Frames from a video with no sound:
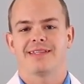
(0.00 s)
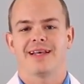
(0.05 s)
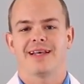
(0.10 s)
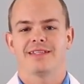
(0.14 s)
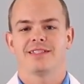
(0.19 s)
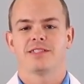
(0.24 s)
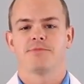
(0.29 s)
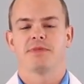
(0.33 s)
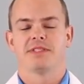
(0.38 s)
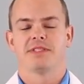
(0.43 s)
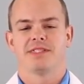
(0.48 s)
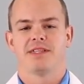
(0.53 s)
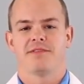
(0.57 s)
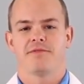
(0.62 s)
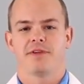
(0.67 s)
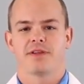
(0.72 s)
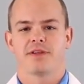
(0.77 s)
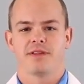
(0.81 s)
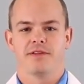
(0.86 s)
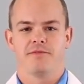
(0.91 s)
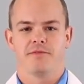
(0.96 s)
tests
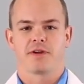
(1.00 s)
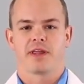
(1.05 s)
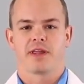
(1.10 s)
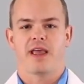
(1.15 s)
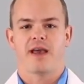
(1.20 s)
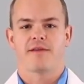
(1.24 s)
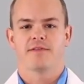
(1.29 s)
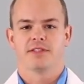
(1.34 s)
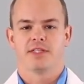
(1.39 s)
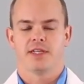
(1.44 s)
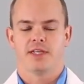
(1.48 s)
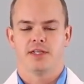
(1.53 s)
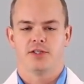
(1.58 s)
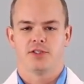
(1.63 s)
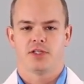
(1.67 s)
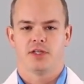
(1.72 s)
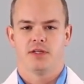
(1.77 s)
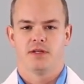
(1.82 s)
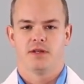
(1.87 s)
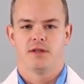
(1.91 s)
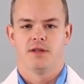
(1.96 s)
specifically for
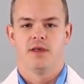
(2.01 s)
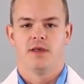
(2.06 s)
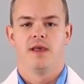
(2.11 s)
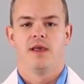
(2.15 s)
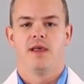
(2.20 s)
cavitation.